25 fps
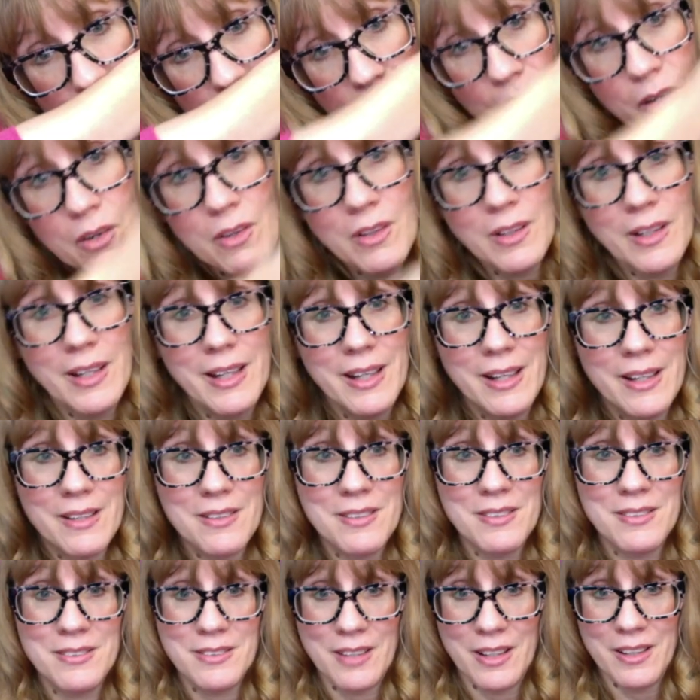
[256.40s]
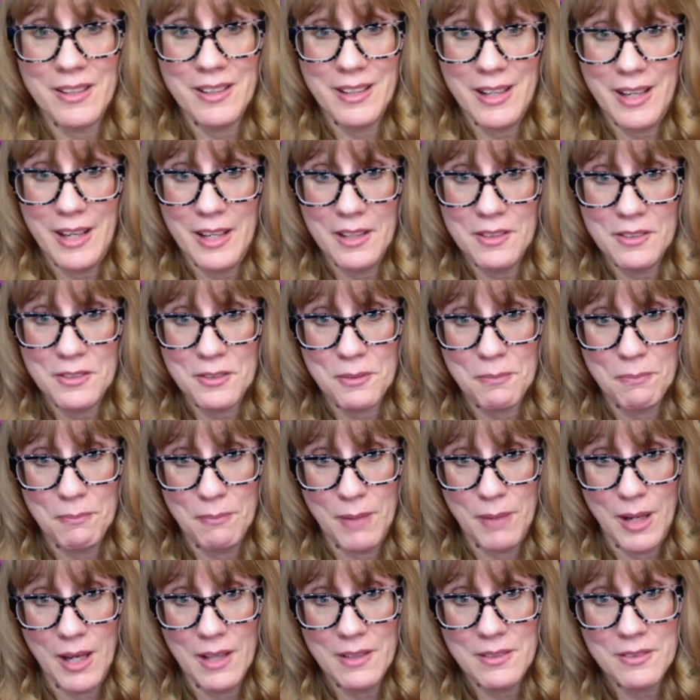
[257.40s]
or like a sun kissed
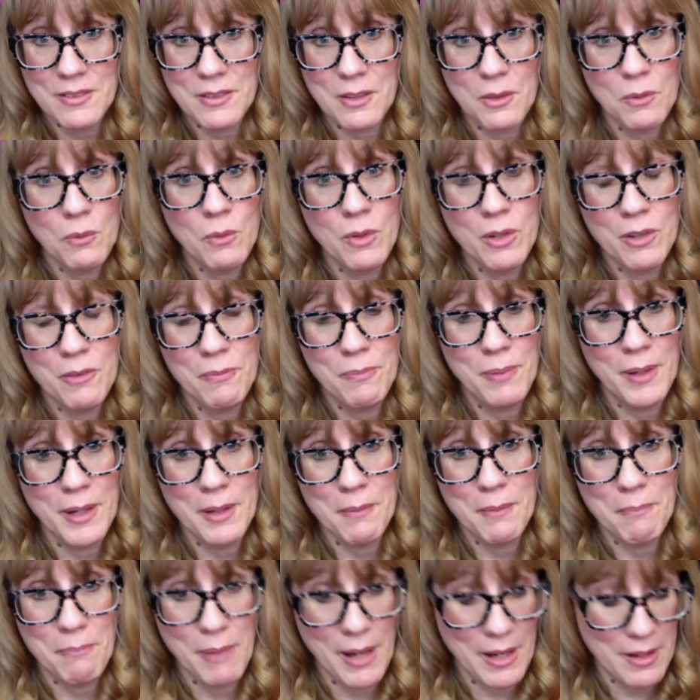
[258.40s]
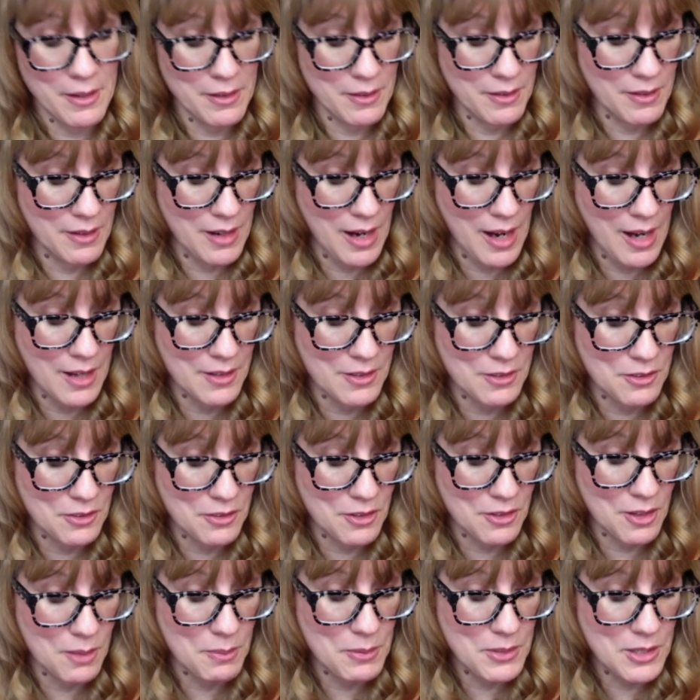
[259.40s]
musk would have been a better uh,
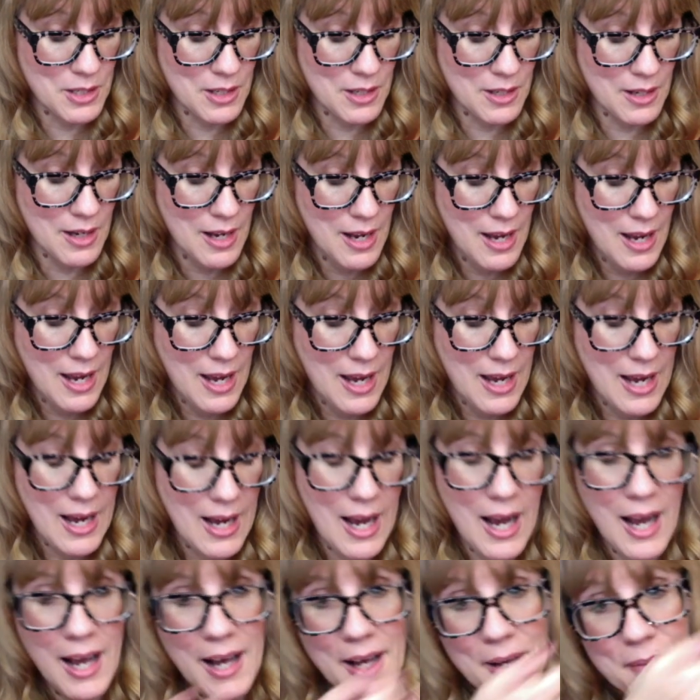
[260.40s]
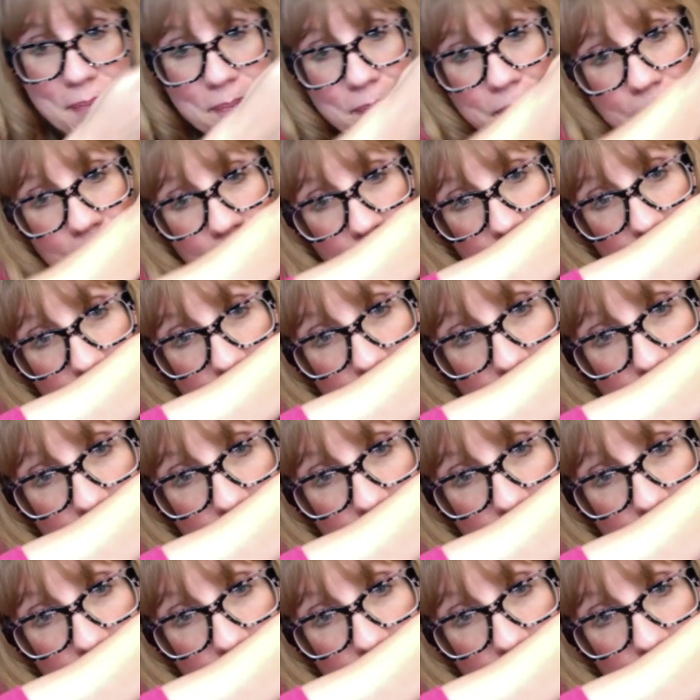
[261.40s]
description. Um,